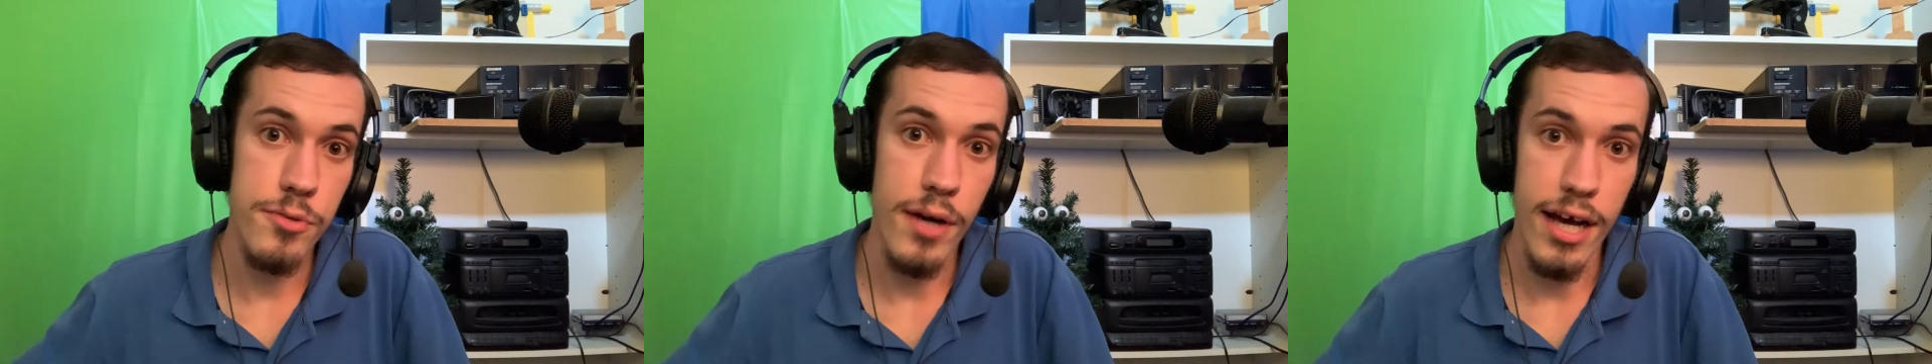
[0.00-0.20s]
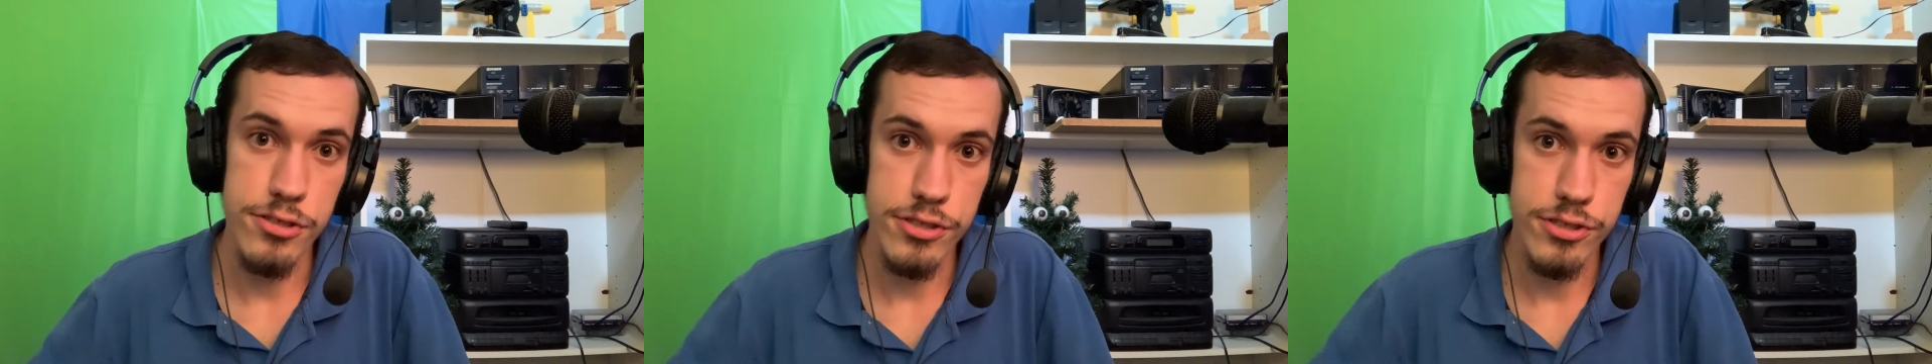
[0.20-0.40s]
to
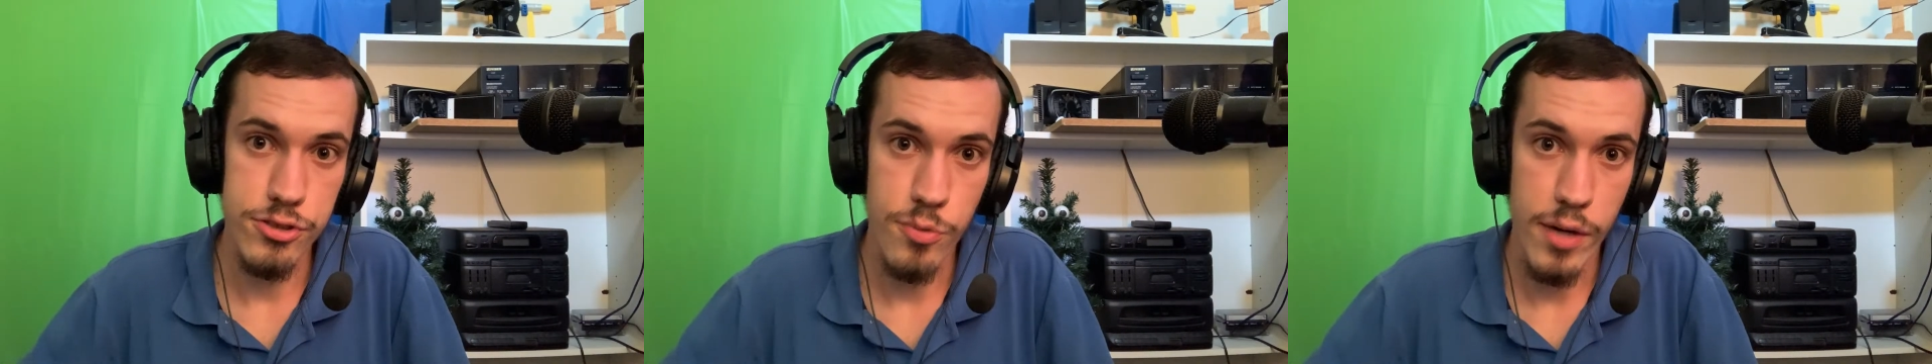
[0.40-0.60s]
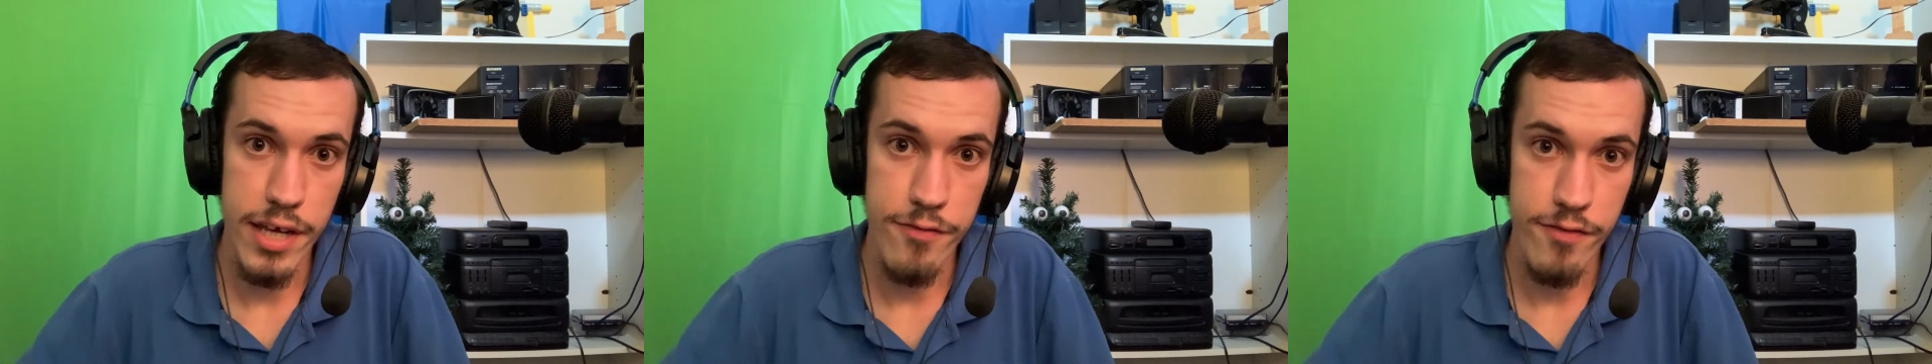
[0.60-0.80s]

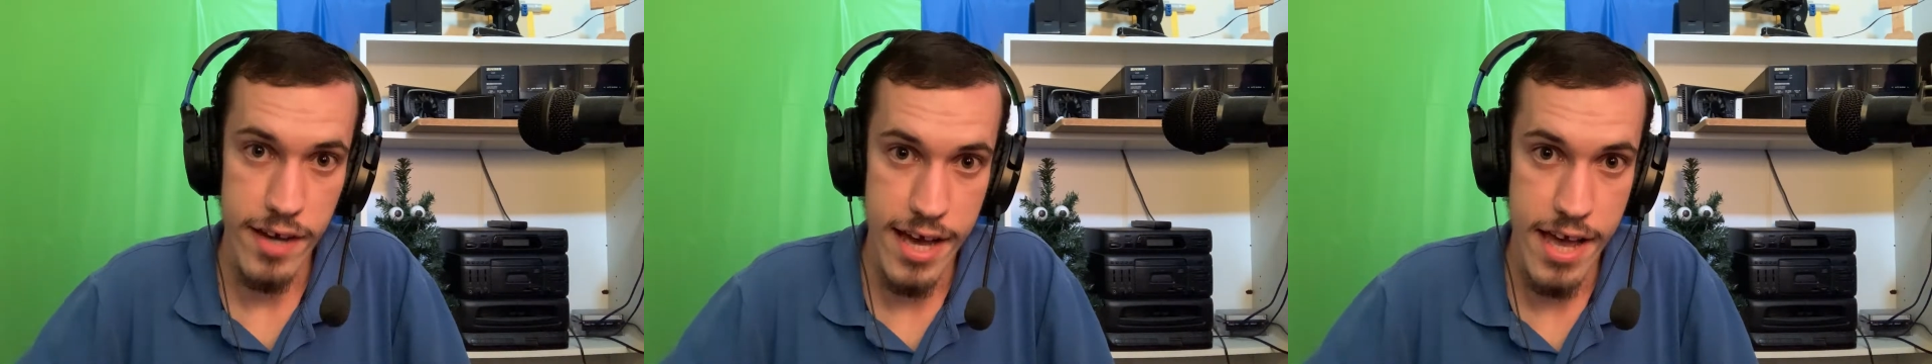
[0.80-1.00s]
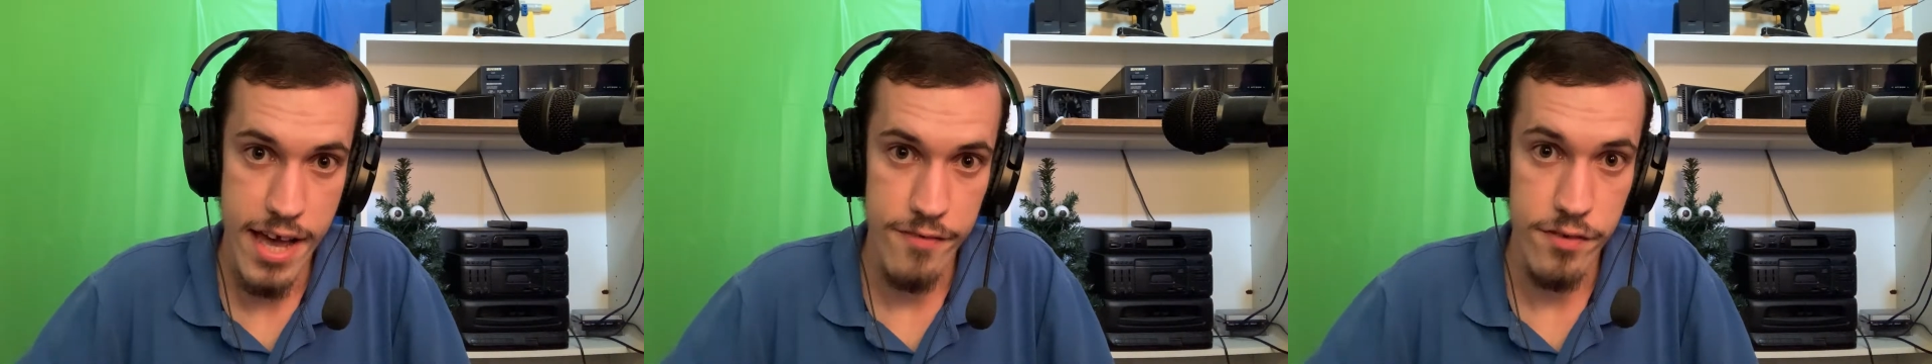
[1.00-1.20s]

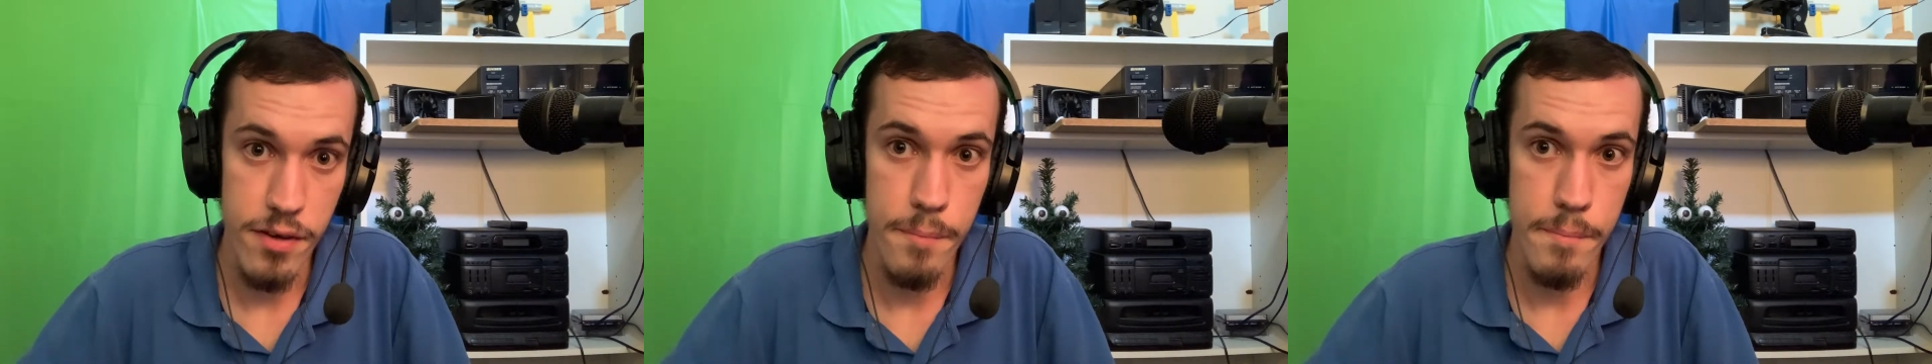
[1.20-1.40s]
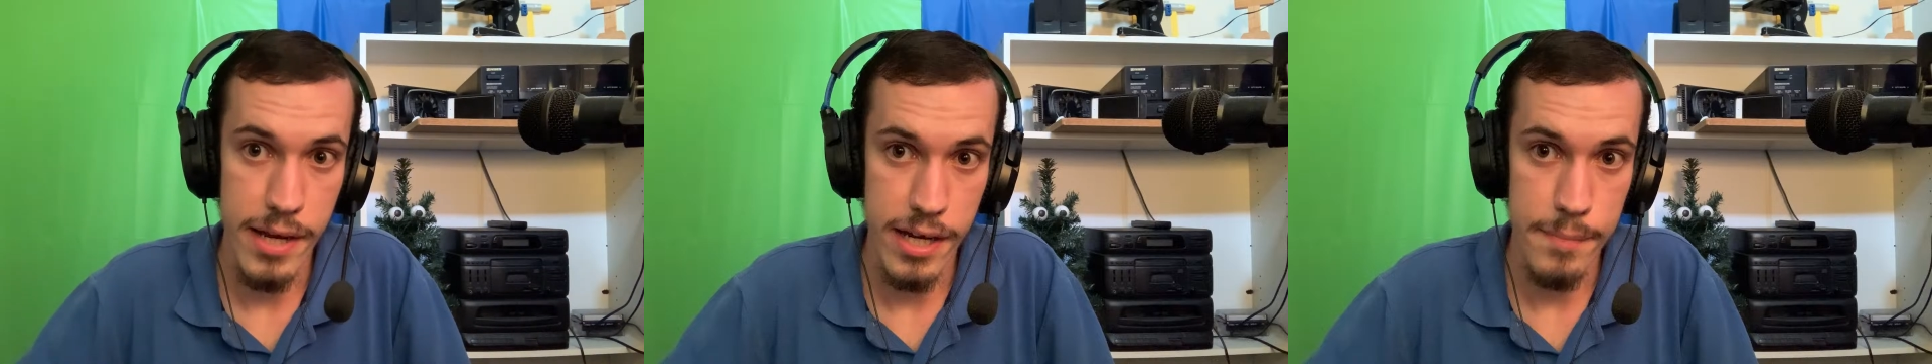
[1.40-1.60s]
125
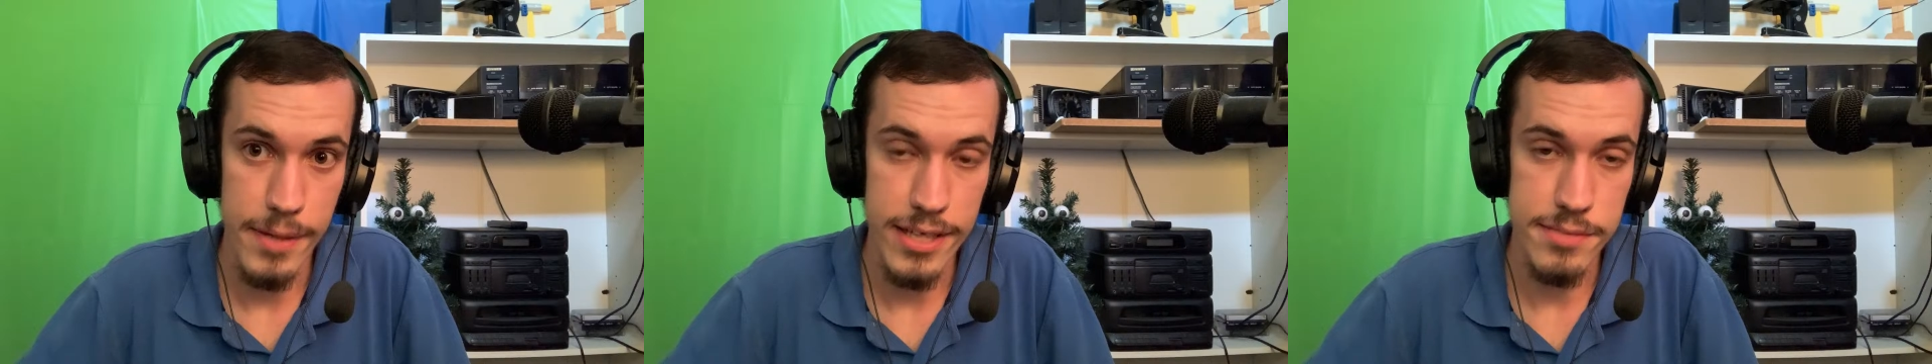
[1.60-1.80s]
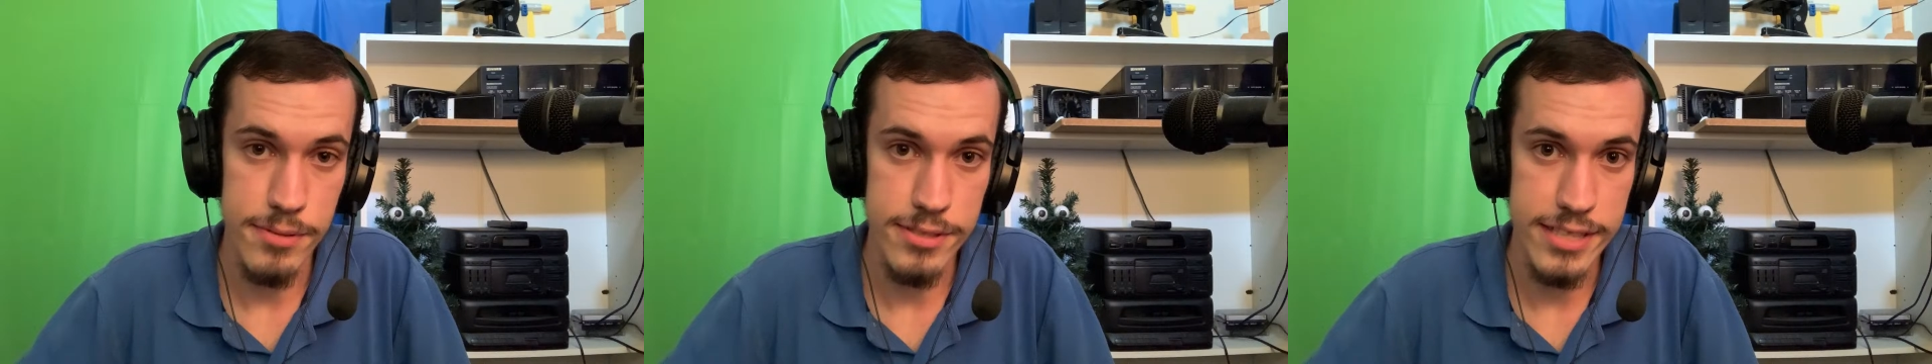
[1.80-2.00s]

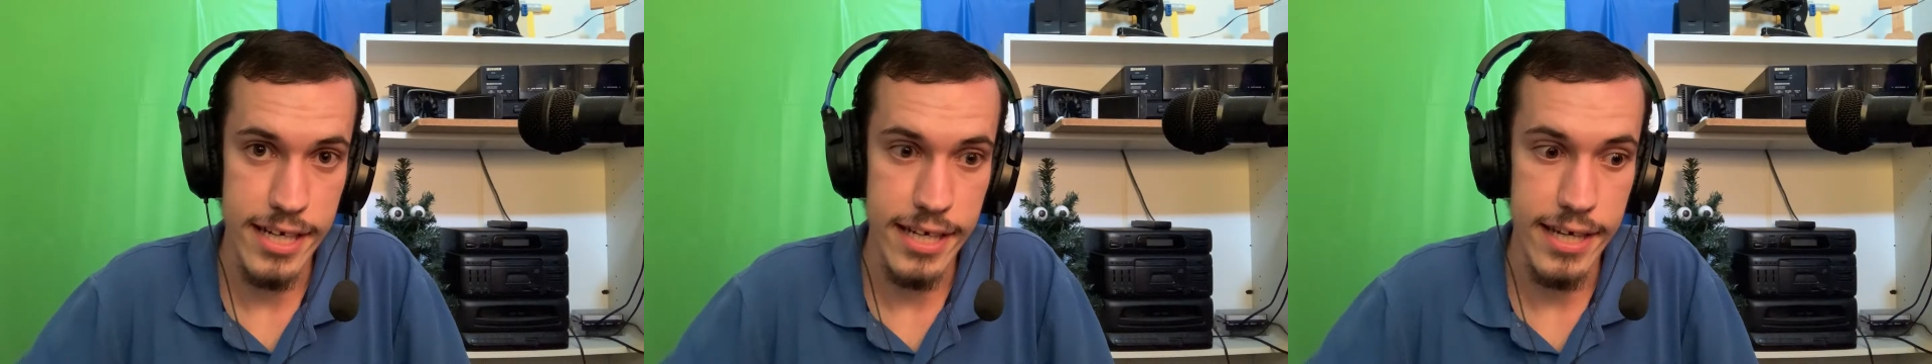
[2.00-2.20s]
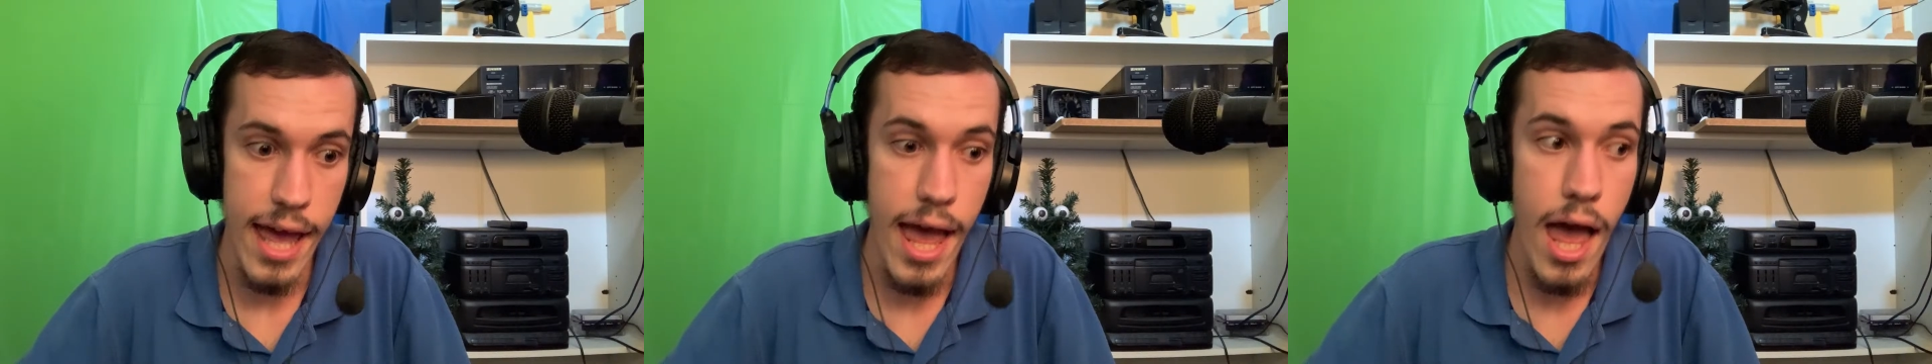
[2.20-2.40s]
megabytes per
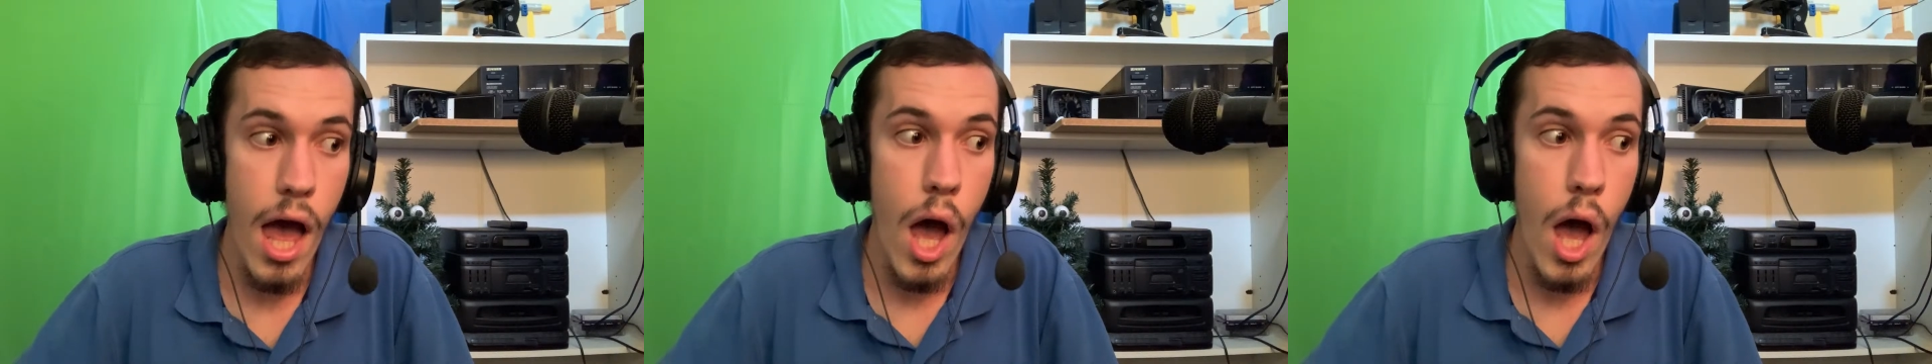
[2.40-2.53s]
second,